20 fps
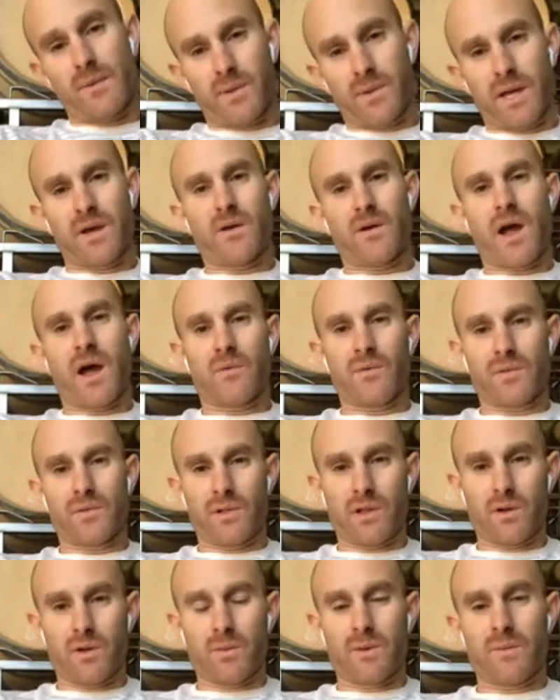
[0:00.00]
play around with a
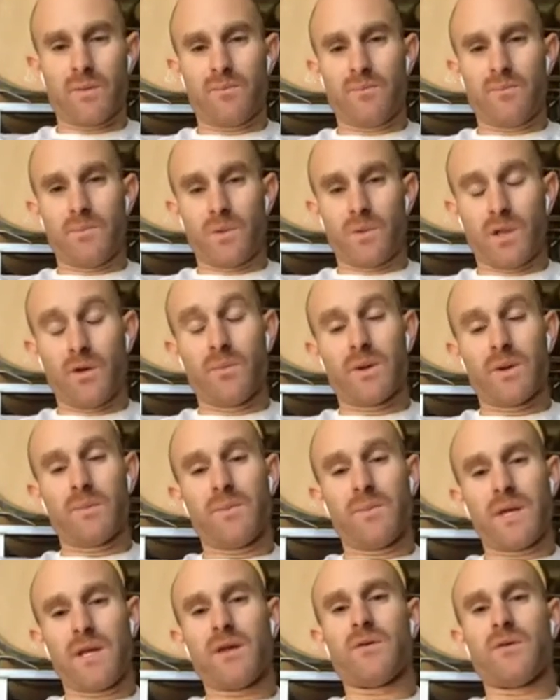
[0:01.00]
little bit of
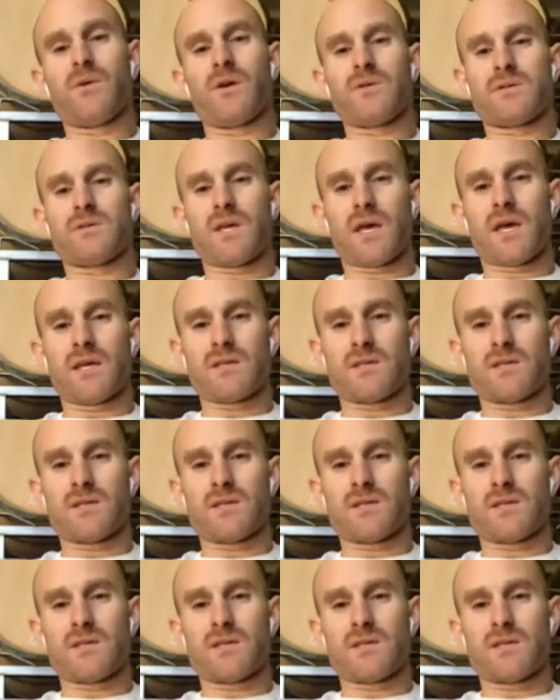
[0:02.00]
Pinot rosé.